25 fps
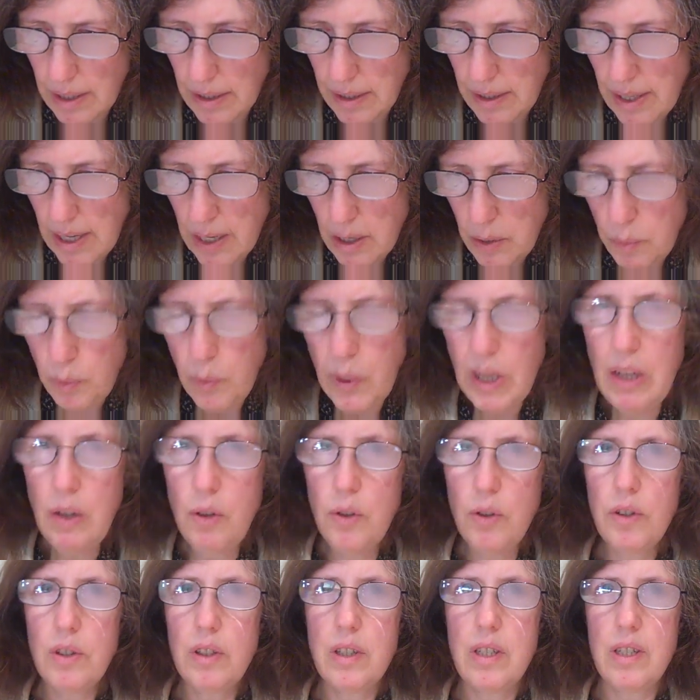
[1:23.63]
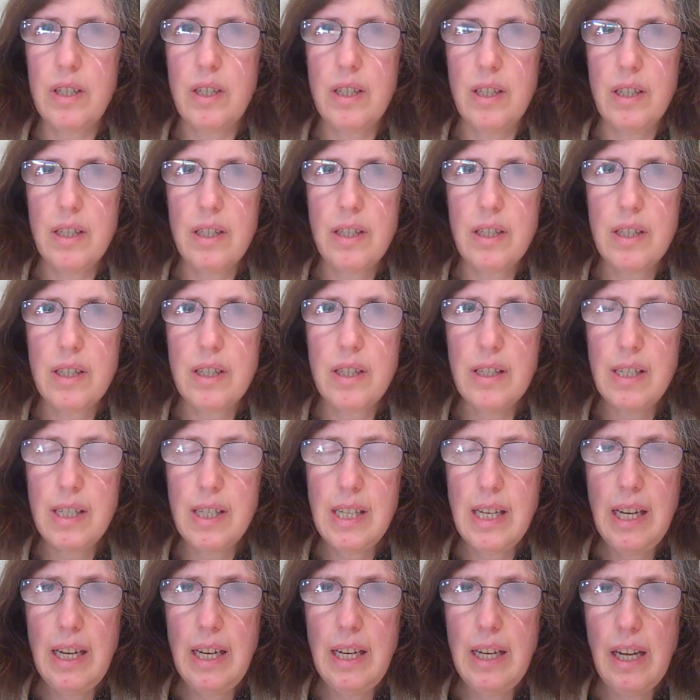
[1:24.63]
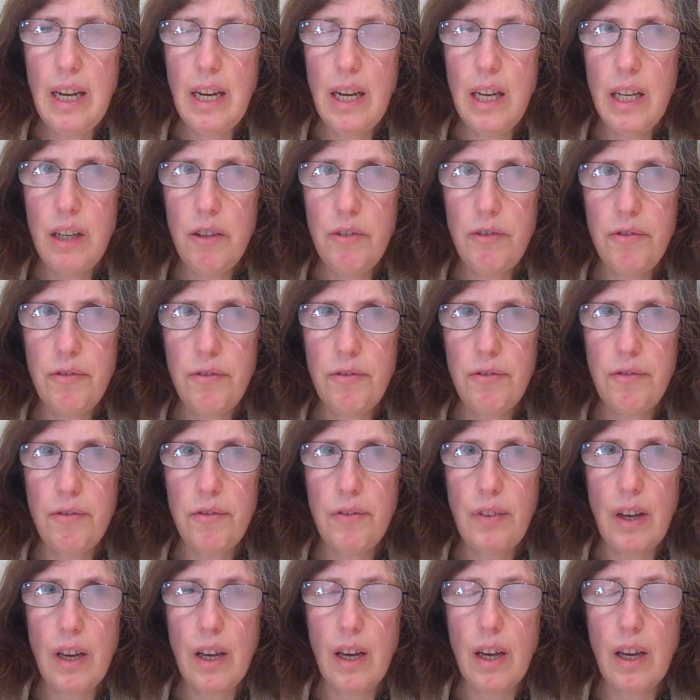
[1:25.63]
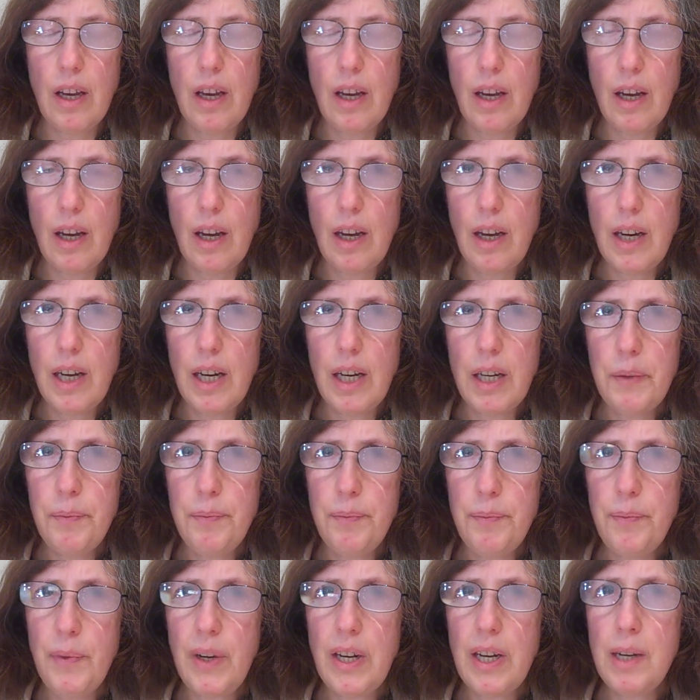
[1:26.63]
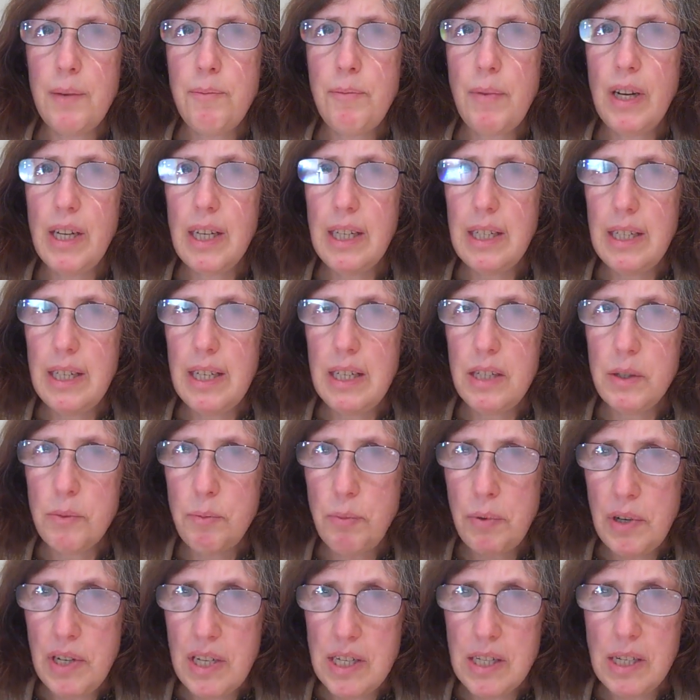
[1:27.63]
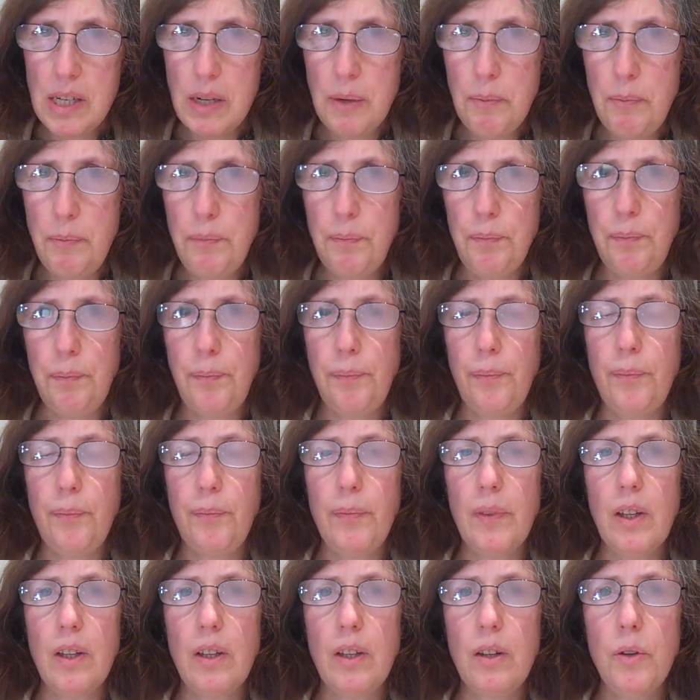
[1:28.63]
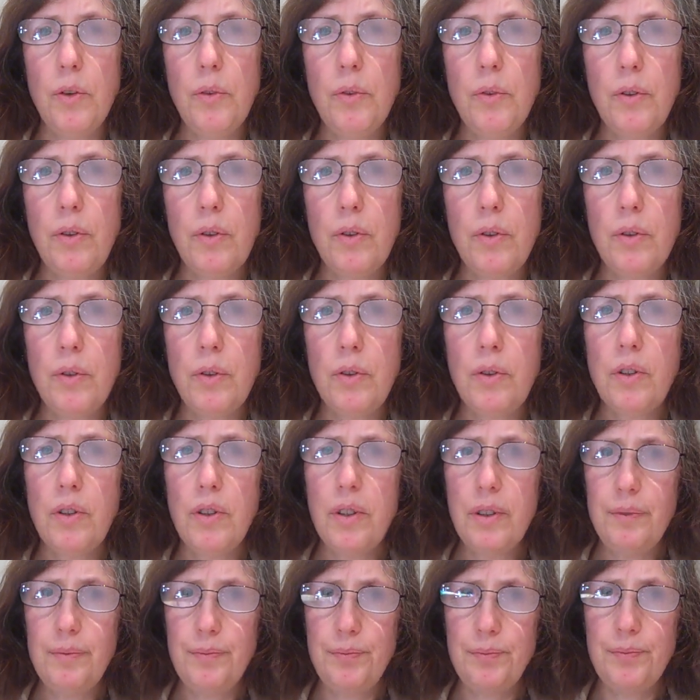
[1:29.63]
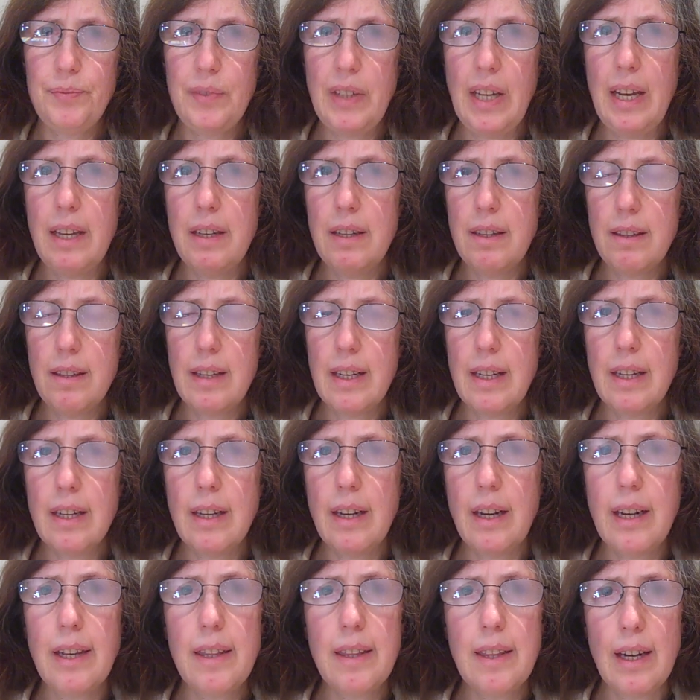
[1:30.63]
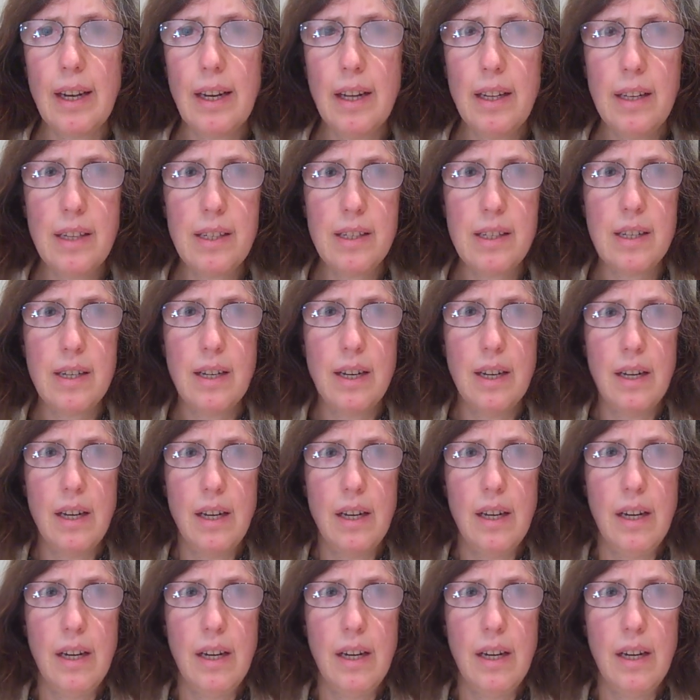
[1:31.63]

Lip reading: Then we looked to see if I might need a prism. Or anything like that,